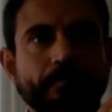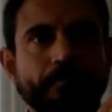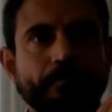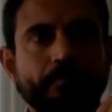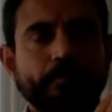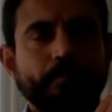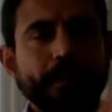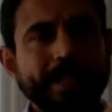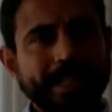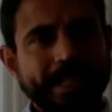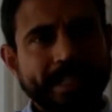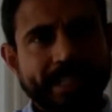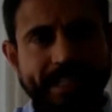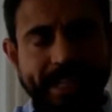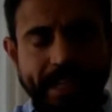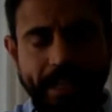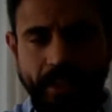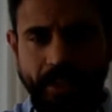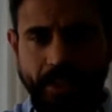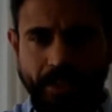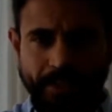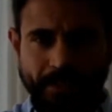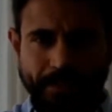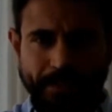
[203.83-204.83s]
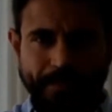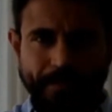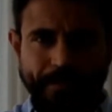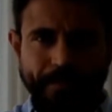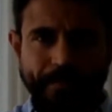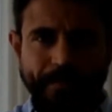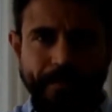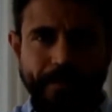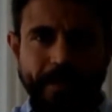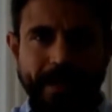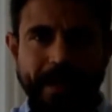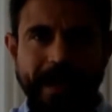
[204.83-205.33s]
But still,
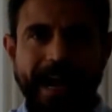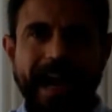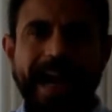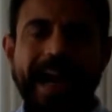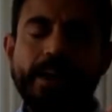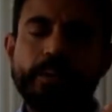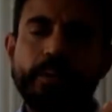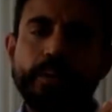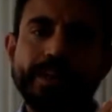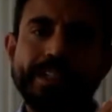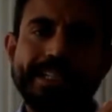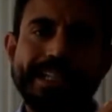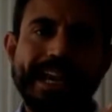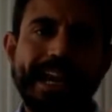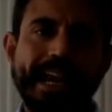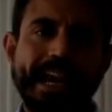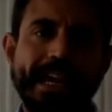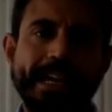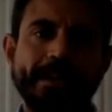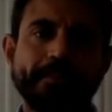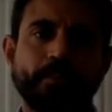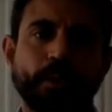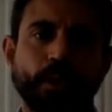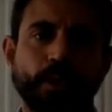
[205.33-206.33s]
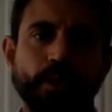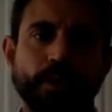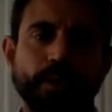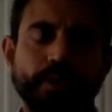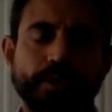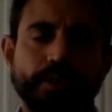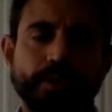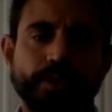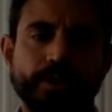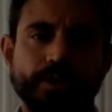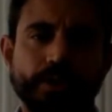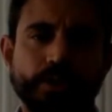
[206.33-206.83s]
I was
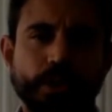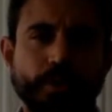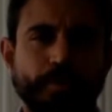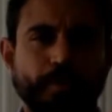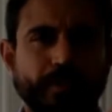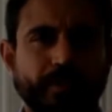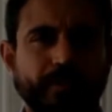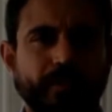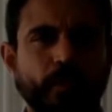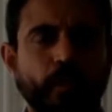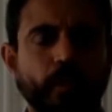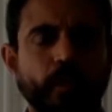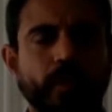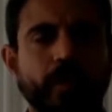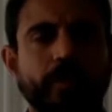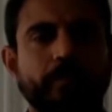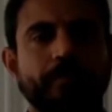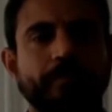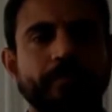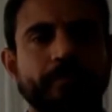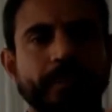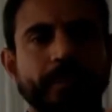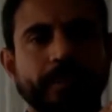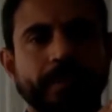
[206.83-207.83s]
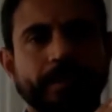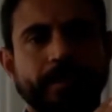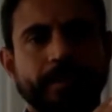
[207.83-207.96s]
able to perform